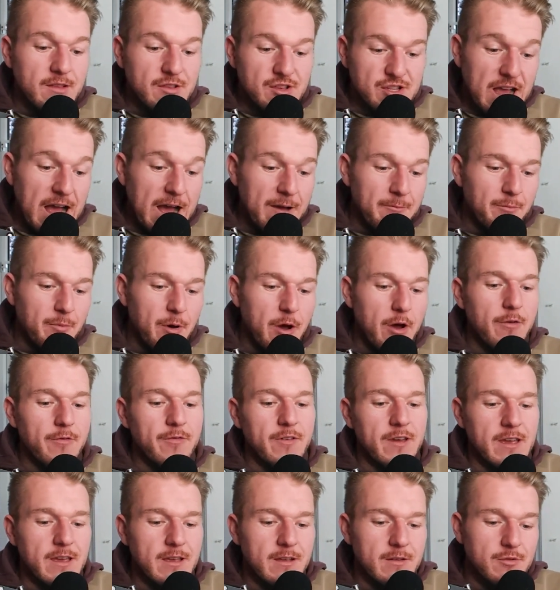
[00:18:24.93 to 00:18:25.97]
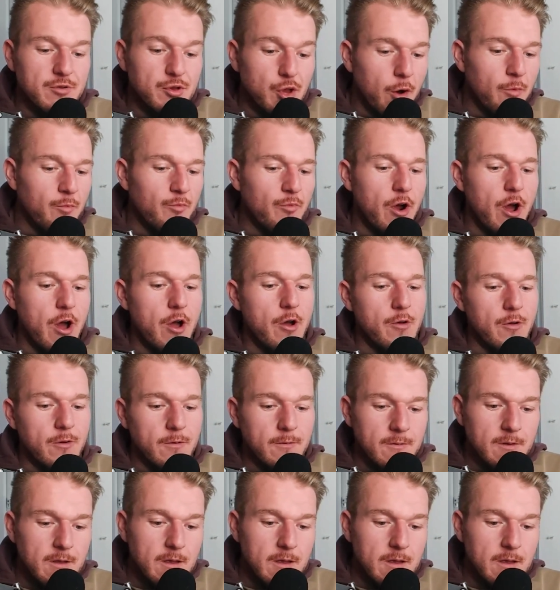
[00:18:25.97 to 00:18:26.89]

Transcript: Jan Bovey, Dom Rowe,